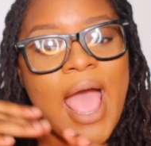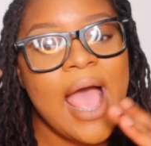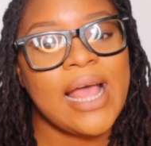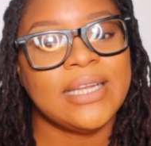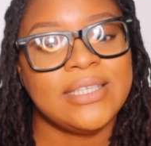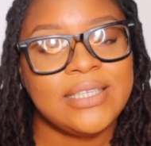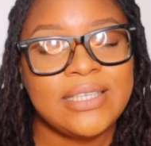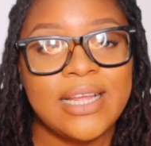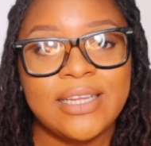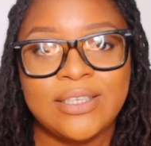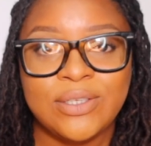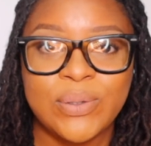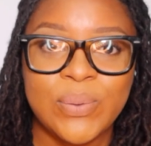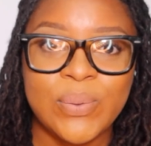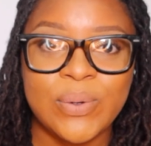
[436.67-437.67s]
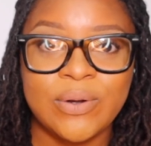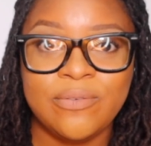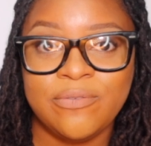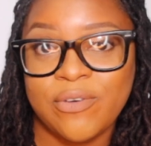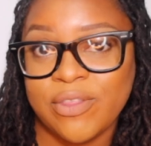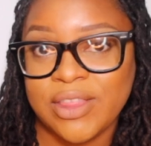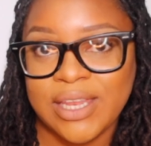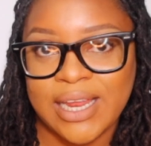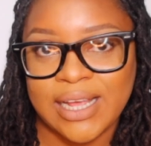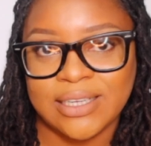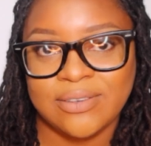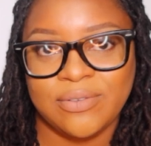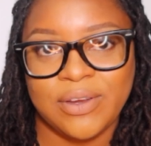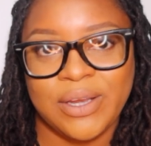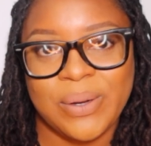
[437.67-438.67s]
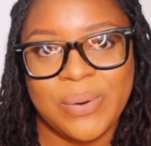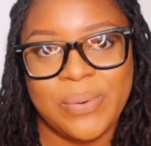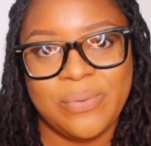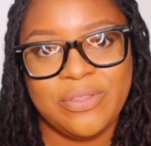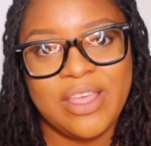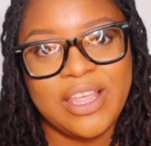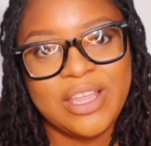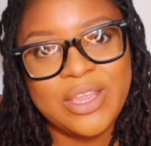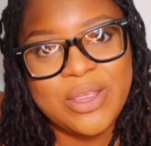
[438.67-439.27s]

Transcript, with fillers: and stay tuned for the next video. Thank